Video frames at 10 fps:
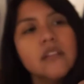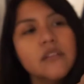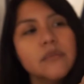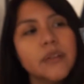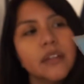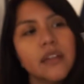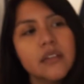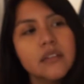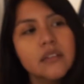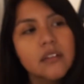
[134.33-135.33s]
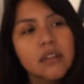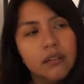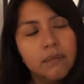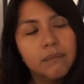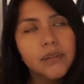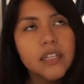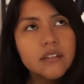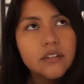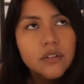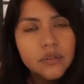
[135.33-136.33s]
That sounds pretty nice.
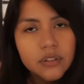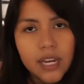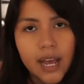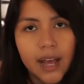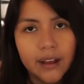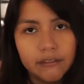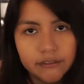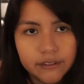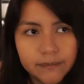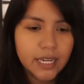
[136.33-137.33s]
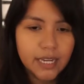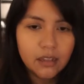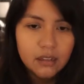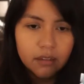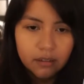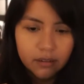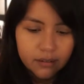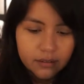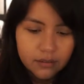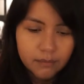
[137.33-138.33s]
Bliss used to have like
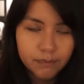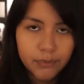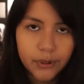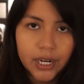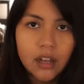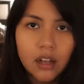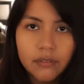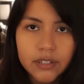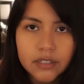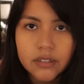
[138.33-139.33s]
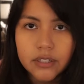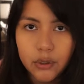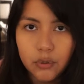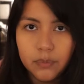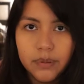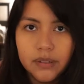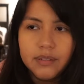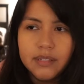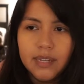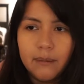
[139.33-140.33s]
brick of a soap.
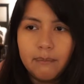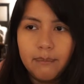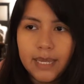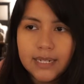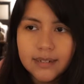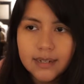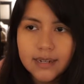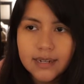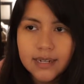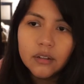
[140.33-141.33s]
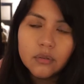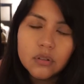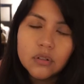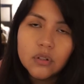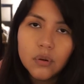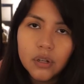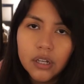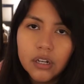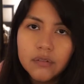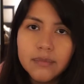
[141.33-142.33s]
It was like minty. It was so
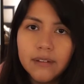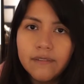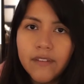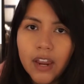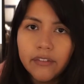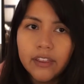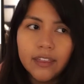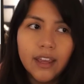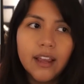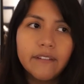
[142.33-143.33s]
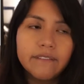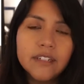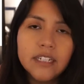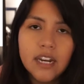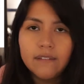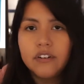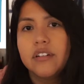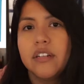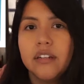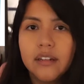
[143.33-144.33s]
good. It was my favorite thing. I've never
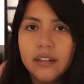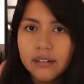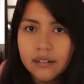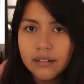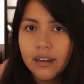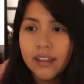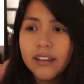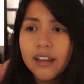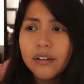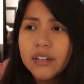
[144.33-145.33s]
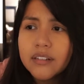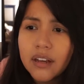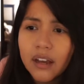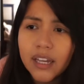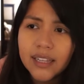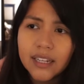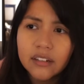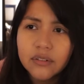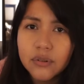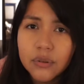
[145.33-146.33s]
seen it. I think I only saw it
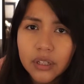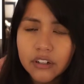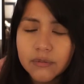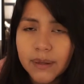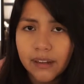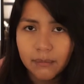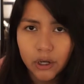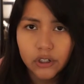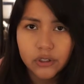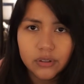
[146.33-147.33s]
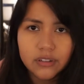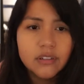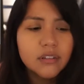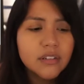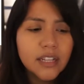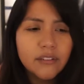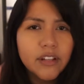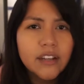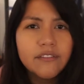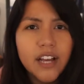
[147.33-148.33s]
like two years back in Marshall's selling
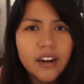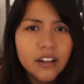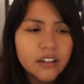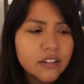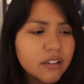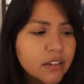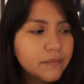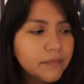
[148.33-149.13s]
for like $5